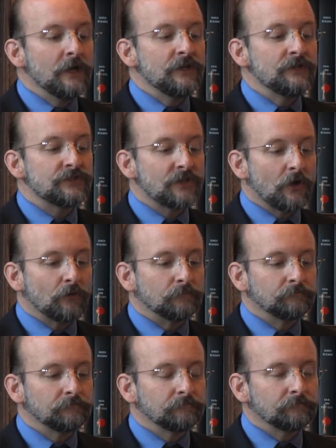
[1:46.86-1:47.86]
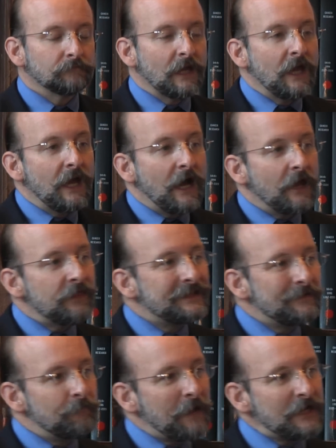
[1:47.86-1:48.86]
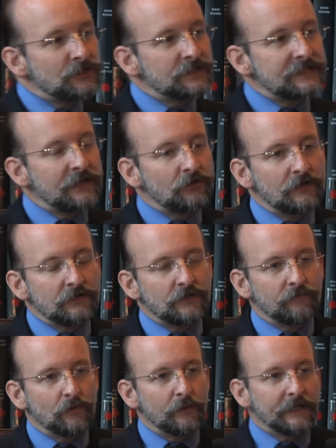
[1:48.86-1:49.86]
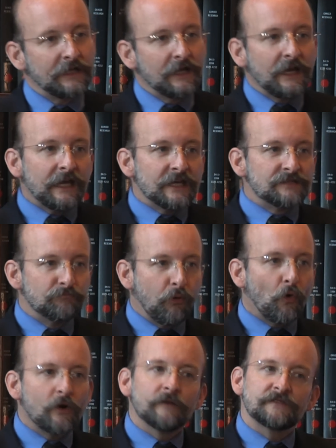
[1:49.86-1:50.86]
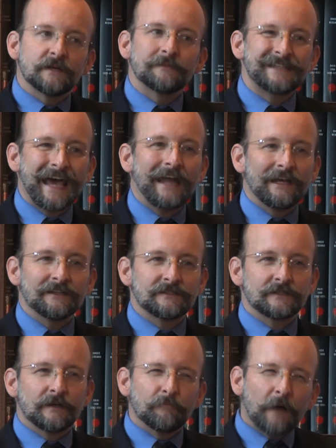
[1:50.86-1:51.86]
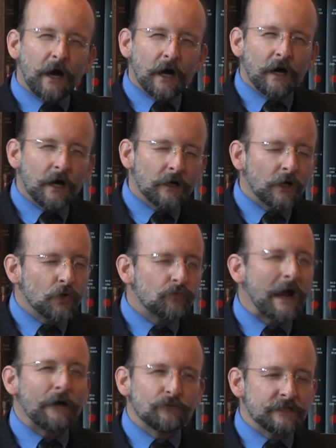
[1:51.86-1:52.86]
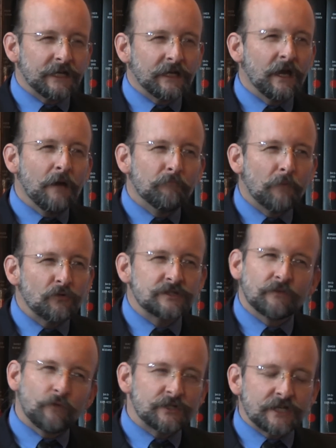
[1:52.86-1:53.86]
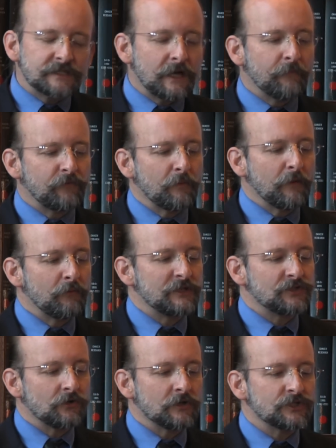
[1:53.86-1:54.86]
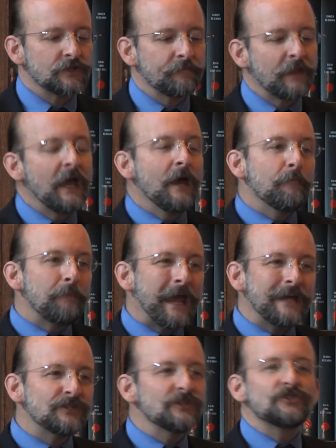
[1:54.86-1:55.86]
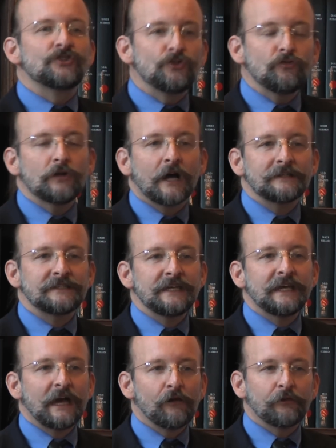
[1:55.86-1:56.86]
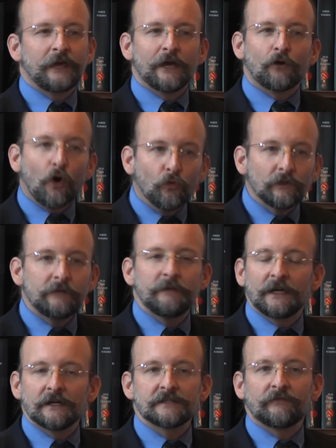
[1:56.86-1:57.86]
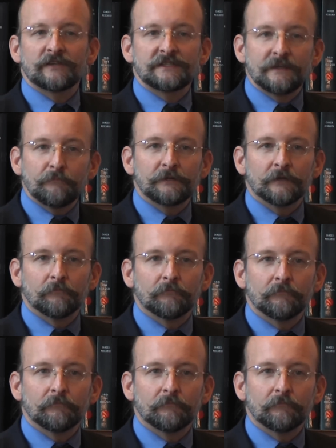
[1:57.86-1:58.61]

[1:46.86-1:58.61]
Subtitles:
So, patient-centered interviewing is born of some tenets, some grounding, most of which has come from the research. Patients do not seek healthcare only because of a symptom.